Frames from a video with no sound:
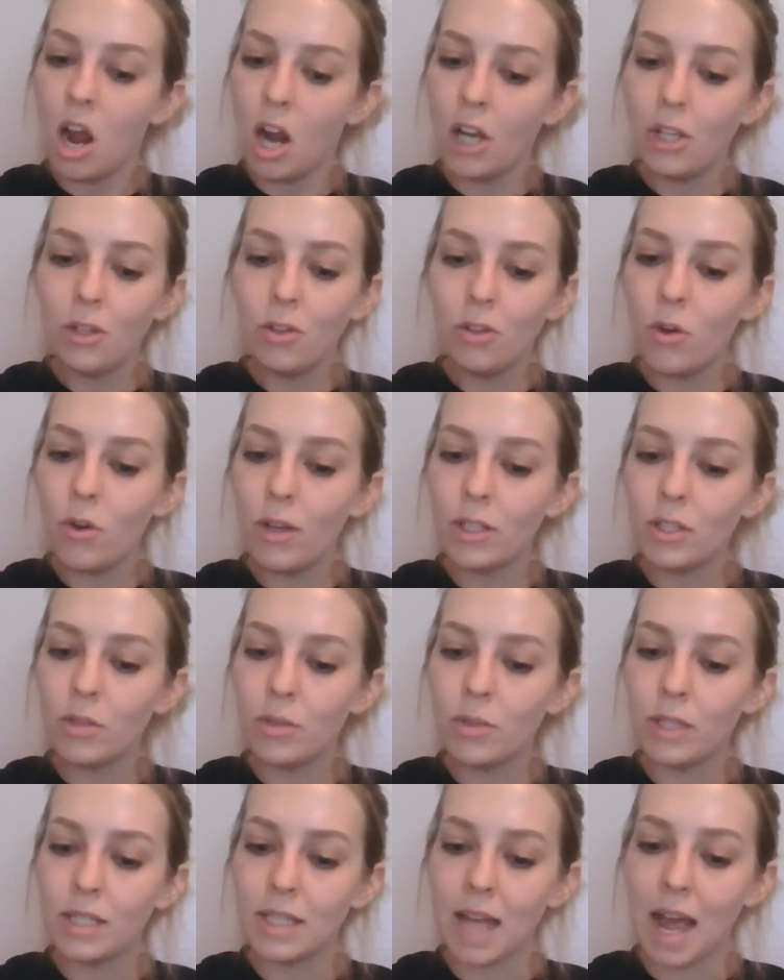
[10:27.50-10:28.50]
"Are you going
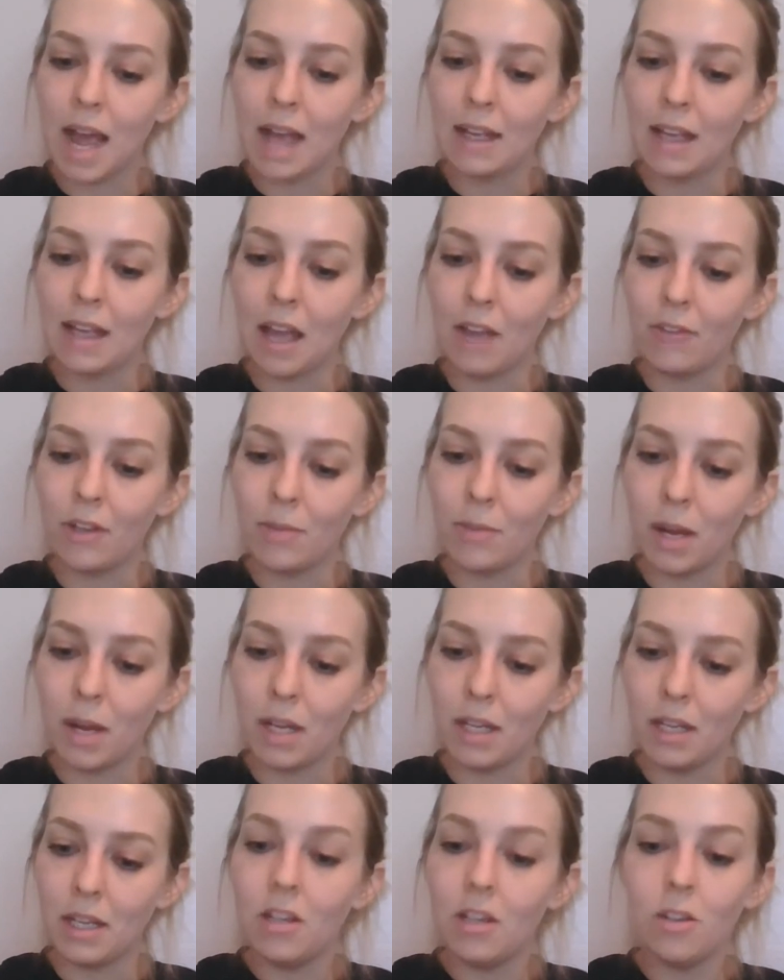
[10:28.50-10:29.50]
to attack
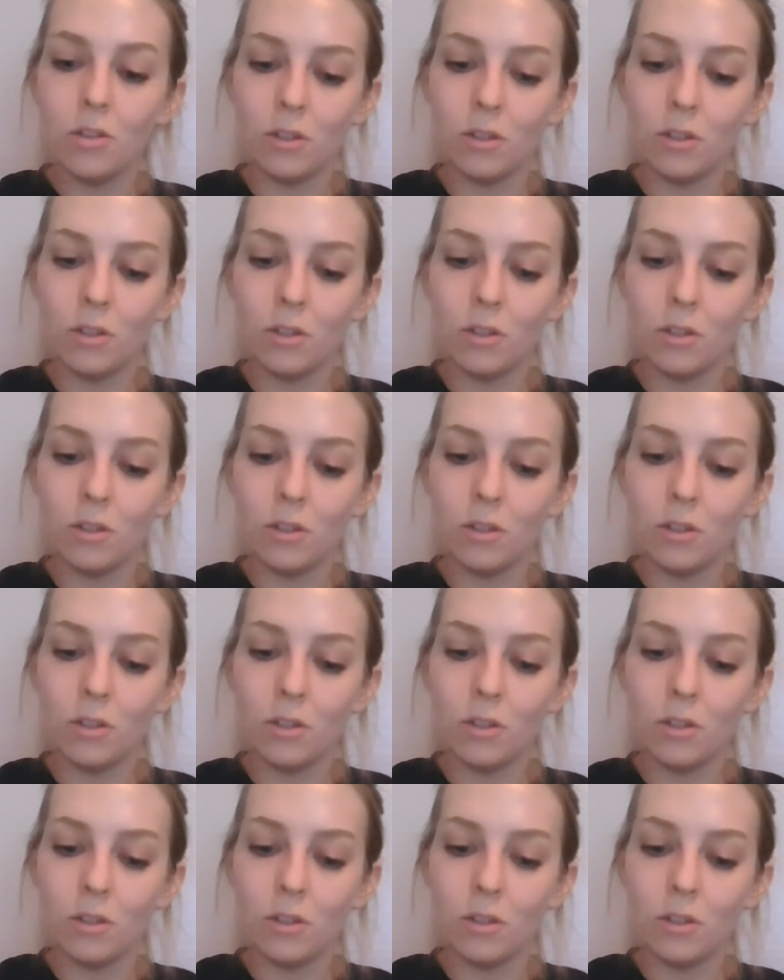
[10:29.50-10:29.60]
everybody